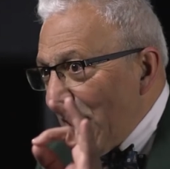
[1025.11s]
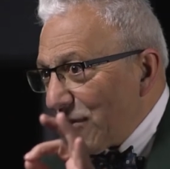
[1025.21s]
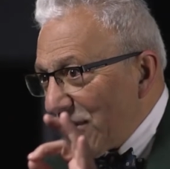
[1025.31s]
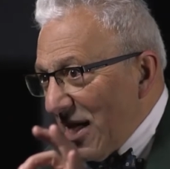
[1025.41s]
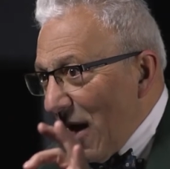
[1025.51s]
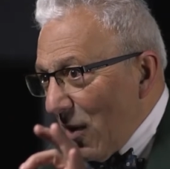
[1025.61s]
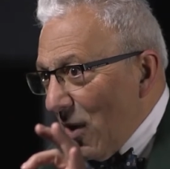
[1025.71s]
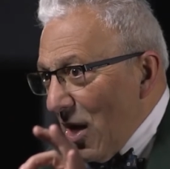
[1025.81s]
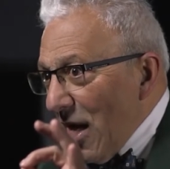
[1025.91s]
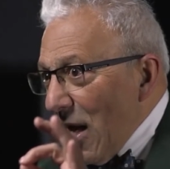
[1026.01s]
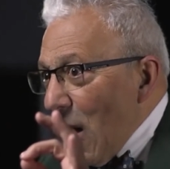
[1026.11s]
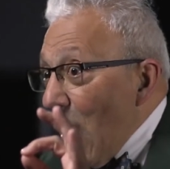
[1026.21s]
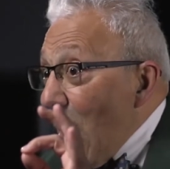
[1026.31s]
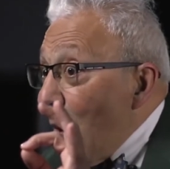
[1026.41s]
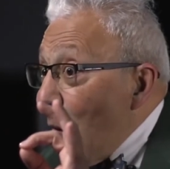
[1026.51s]
able to tell
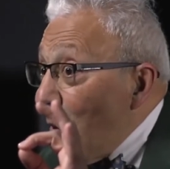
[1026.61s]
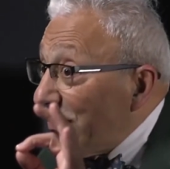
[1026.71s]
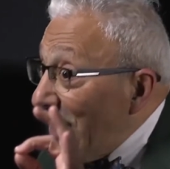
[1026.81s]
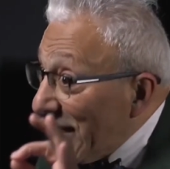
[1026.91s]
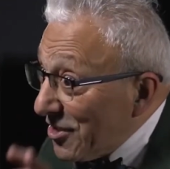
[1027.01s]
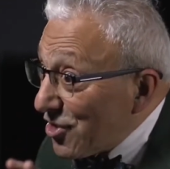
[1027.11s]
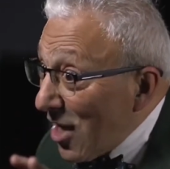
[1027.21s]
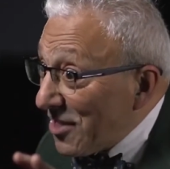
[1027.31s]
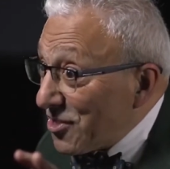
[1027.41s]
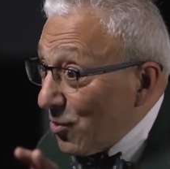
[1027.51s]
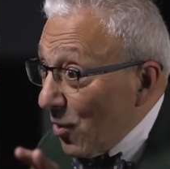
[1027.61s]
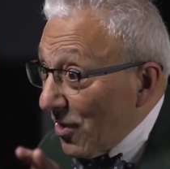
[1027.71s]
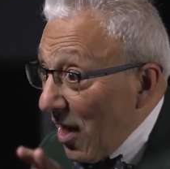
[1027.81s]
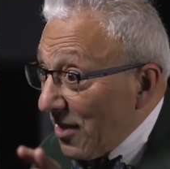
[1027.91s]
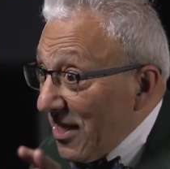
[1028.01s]
whether I can trust you or
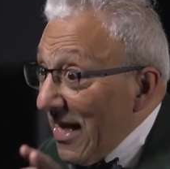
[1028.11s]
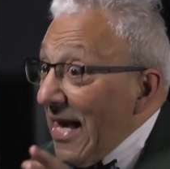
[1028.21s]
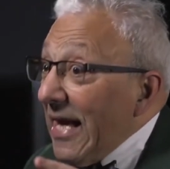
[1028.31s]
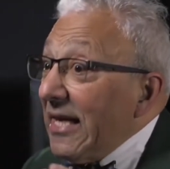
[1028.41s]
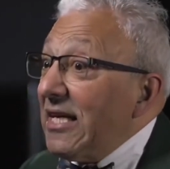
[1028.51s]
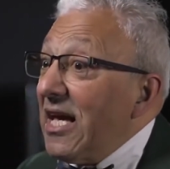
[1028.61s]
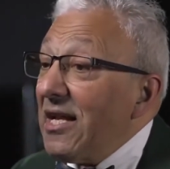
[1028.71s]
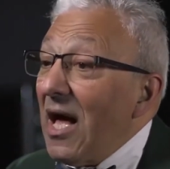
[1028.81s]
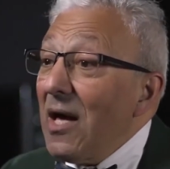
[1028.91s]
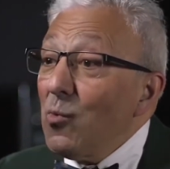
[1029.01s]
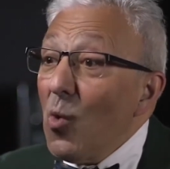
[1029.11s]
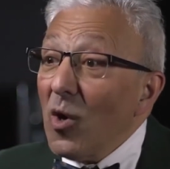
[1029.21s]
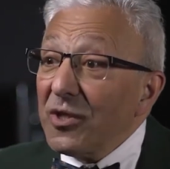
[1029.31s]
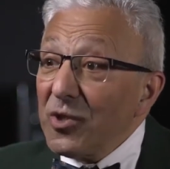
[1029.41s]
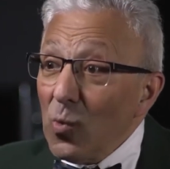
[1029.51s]
not. Can I
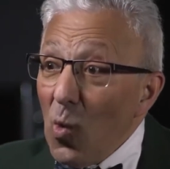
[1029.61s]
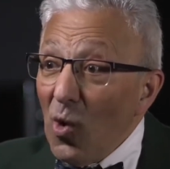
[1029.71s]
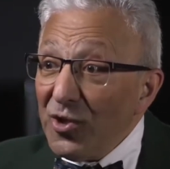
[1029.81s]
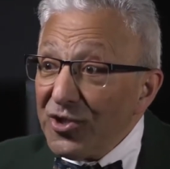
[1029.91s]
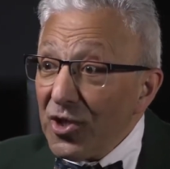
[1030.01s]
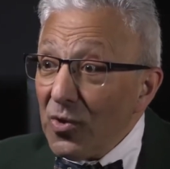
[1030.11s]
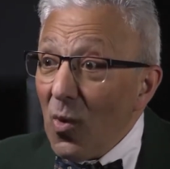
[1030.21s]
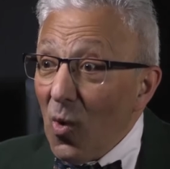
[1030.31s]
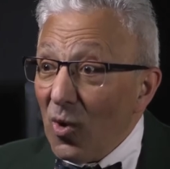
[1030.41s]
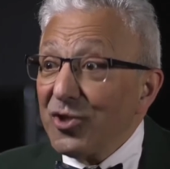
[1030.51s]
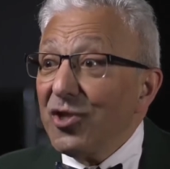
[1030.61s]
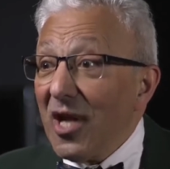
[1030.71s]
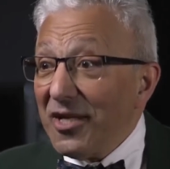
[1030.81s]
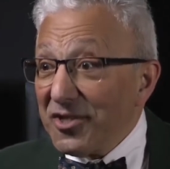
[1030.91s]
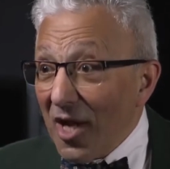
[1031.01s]
walk towards you, or should
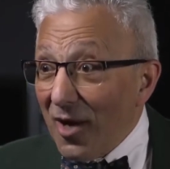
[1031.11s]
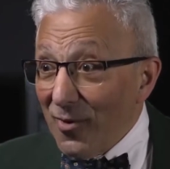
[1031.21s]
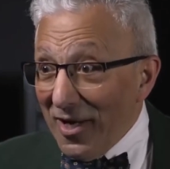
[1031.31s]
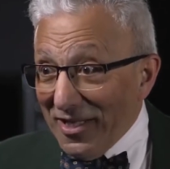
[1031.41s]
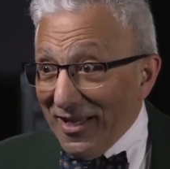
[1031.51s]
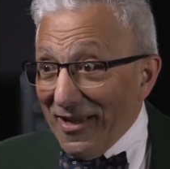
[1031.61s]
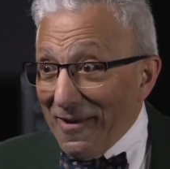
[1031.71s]
I start running?